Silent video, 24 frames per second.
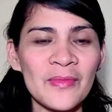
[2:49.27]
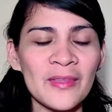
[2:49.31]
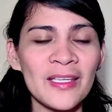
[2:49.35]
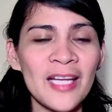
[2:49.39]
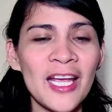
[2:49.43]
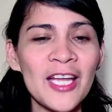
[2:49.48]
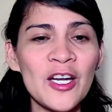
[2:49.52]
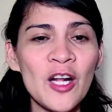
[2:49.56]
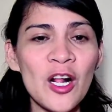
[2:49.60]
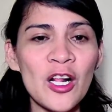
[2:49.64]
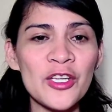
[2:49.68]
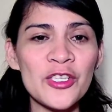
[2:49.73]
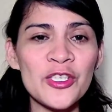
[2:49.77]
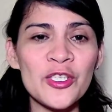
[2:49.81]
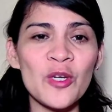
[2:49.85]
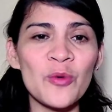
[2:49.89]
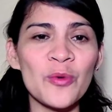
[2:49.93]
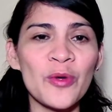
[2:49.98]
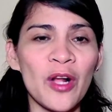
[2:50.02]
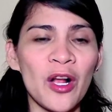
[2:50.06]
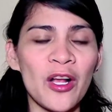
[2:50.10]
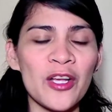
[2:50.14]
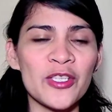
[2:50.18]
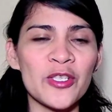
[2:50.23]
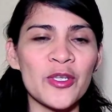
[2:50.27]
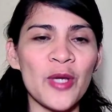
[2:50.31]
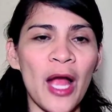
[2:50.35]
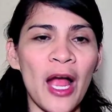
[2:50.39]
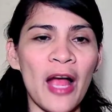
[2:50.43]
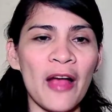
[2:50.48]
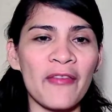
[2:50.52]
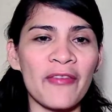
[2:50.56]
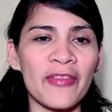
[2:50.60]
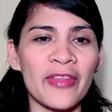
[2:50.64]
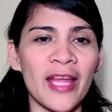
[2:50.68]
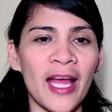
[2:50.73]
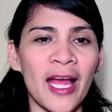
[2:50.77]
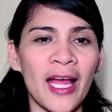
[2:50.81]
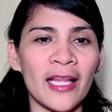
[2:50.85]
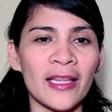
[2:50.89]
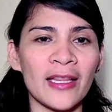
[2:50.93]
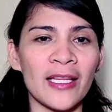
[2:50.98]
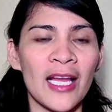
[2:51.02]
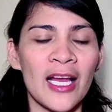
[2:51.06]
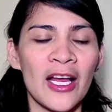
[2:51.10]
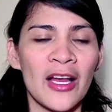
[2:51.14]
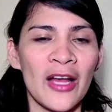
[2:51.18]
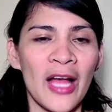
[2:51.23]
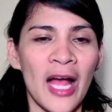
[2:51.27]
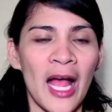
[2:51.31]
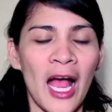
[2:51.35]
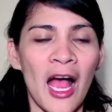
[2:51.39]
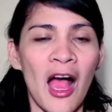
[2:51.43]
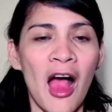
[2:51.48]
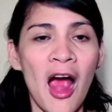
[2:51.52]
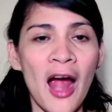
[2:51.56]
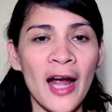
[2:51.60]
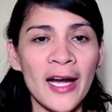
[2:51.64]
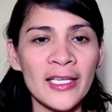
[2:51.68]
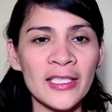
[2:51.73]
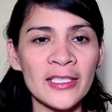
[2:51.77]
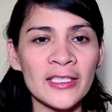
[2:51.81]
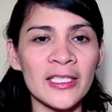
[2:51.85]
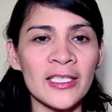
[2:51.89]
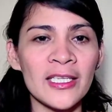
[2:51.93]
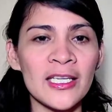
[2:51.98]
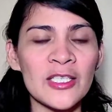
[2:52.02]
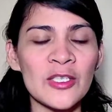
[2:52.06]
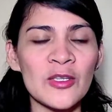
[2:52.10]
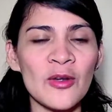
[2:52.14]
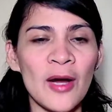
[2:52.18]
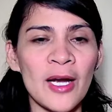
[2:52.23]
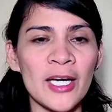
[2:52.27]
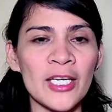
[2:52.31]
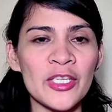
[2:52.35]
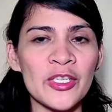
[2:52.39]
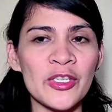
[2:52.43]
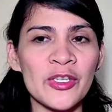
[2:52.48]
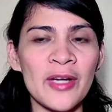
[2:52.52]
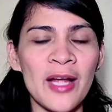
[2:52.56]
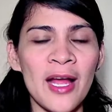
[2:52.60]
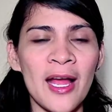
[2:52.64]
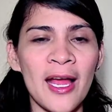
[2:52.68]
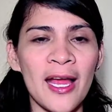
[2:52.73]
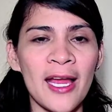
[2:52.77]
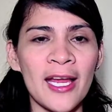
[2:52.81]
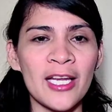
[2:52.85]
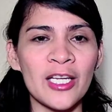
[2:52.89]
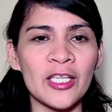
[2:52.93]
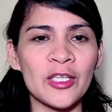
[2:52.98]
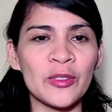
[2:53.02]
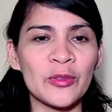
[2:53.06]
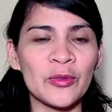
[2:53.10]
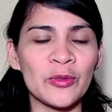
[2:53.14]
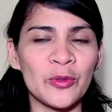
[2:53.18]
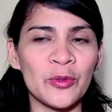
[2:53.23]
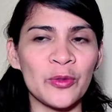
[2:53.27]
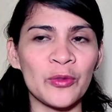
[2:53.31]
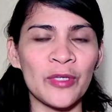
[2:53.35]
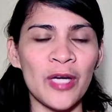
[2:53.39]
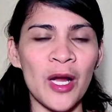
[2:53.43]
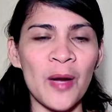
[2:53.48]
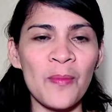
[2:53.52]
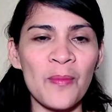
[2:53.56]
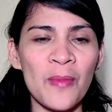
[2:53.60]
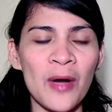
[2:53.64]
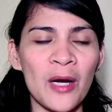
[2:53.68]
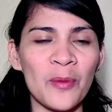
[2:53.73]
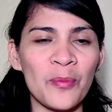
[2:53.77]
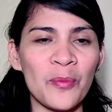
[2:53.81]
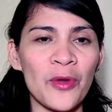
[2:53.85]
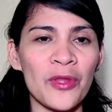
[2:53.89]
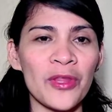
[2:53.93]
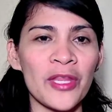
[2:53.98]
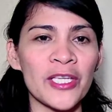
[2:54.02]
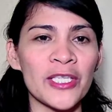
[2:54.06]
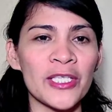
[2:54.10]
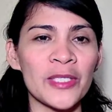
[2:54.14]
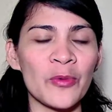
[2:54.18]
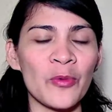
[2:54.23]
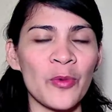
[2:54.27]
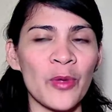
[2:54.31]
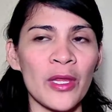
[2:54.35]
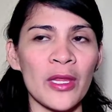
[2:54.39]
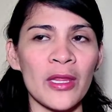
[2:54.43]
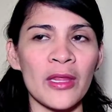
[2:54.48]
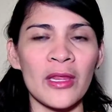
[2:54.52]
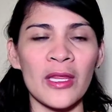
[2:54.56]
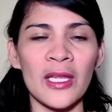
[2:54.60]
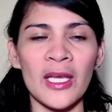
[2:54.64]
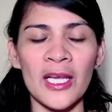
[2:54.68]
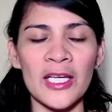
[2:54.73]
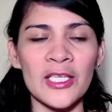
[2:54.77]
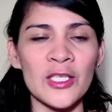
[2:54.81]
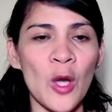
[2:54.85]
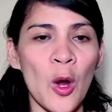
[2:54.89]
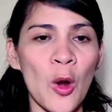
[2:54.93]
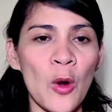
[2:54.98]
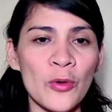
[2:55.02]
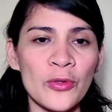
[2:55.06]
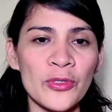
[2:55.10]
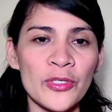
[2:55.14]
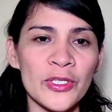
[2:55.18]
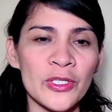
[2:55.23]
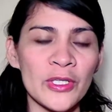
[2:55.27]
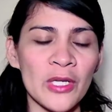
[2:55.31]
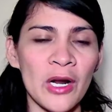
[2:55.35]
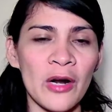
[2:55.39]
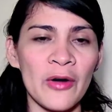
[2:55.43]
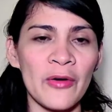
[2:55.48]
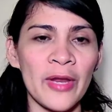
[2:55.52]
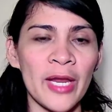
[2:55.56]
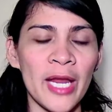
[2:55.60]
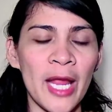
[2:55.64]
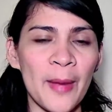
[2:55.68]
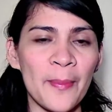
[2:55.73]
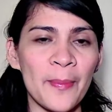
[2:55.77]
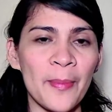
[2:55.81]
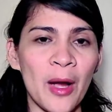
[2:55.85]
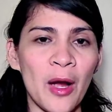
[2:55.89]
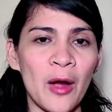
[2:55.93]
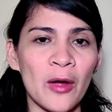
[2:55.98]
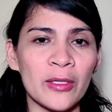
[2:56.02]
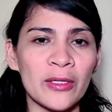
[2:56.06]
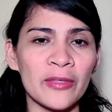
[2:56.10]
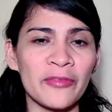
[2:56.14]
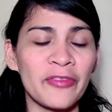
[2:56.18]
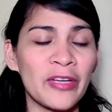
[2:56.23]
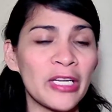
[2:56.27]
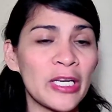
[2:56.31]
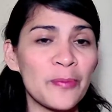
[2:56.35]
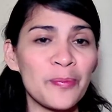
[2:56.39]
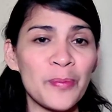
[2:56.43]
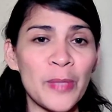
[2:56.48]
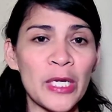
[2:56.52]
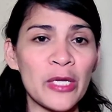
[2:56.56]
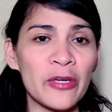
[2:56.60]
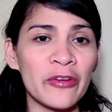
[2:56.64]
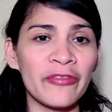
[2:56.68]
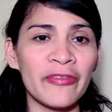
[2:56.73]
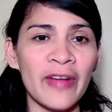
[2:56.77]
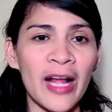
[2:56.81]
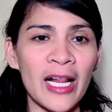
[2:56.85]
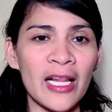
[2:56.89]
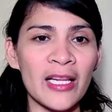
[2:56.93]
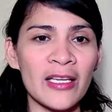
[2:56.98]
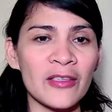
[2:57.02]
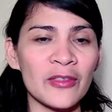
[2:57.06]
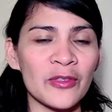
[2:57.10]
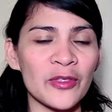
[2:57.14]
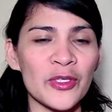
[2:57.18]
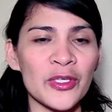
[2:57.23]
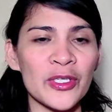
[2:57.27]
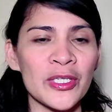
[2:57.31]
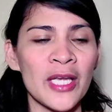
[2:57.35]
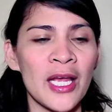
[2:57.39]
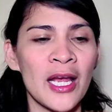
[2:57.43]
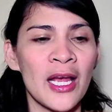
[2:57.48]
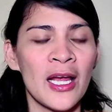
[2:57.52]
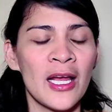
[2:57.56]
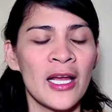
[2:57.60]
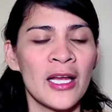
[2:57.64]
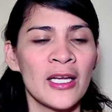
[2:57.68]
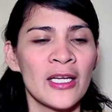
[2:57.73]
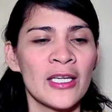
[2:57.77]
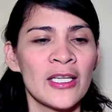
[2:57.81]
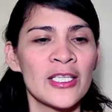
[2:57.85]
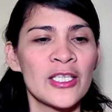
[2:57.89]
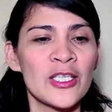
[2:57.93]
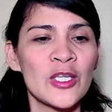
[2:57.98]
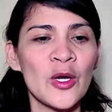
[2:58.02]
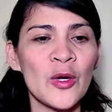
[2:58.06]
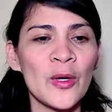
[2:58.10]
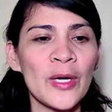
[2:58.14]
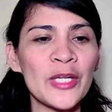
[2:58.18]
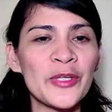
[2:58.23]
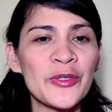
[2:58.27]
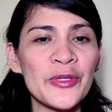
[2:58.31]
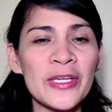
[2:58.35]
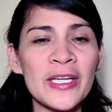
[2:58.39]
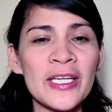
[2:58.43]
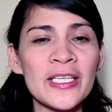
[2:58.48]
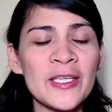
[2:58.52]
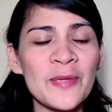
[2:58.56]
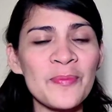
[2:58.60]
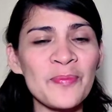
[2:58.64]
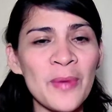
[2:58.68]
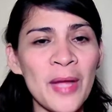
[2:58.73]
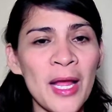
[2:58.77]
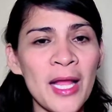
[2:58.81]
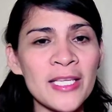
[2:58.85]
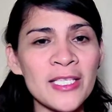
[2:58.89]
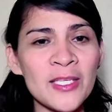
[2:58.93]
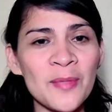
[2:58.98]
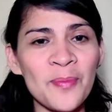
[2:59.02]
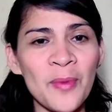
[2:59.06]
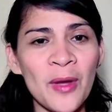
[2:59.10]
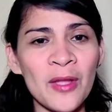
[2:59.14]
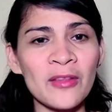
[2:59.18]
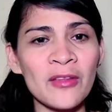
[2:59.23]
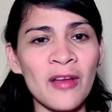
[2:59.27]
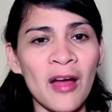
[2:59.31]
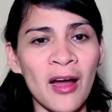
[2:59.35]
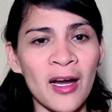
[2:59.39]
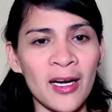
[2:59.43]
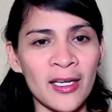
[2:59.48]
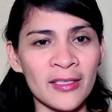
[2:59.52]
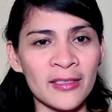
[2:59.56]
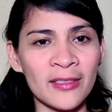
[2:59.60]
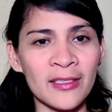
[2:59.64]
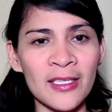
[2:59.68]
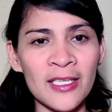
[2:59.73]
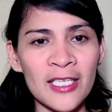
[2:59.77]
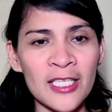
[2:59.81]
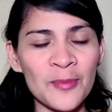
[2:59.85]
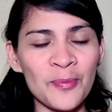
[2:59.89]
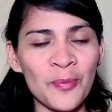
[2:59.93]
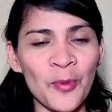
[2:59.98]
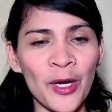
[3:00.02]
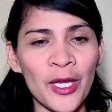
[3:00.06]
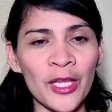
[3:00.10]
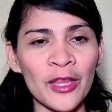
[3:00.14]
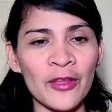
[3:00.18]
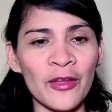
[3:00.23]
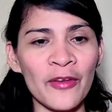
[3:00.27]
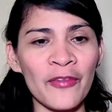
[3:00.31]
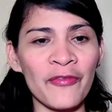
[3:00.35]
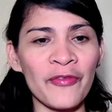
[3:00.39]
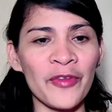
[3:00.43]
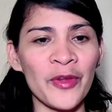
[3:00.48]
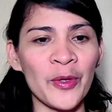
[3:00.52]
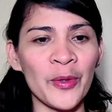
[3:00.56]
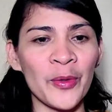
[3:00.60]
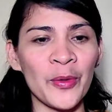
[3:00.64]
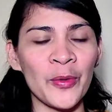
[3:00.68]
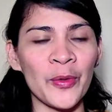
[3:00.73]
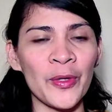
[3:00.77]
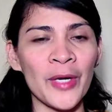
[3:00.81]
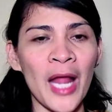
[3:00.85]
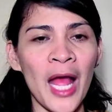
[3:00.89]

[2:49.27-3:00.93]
And also, we also have that artists who are trying to come up with this with his own story about Filipino values. So it really depends upon the artist's point of view on